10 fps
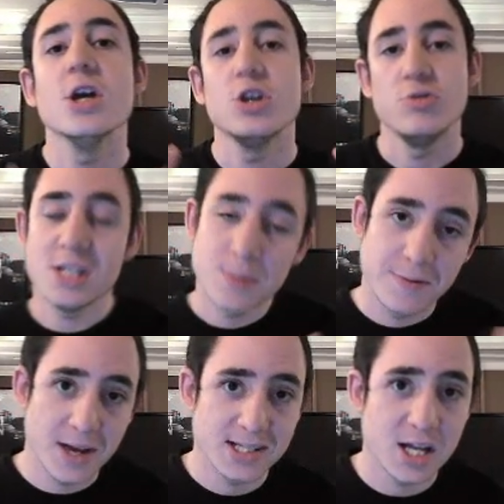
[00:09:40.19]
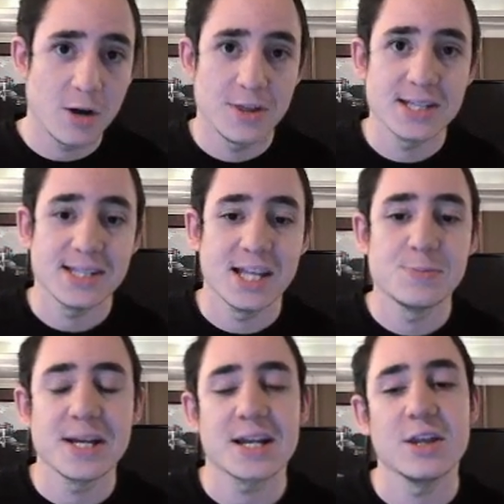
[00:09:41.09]
You need to be versatile in this sense,
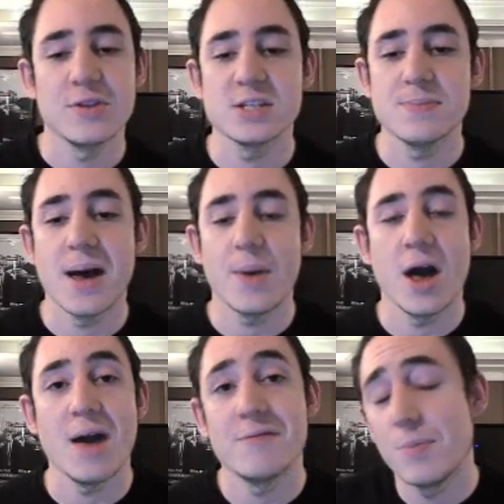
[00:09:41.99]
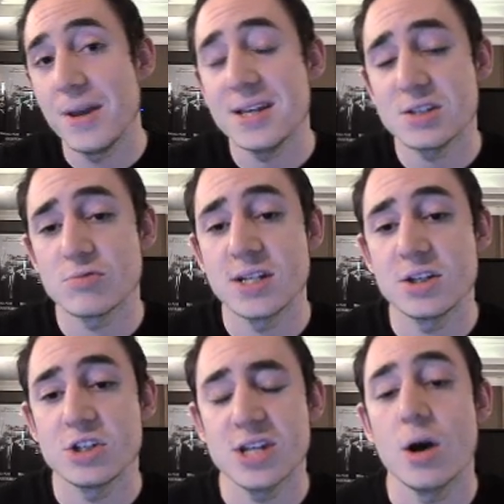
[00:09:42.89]
particularly on this map. And for B, it's a really
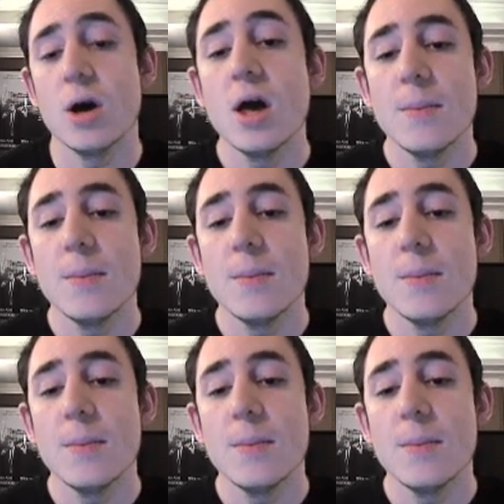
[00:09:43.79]
good shout.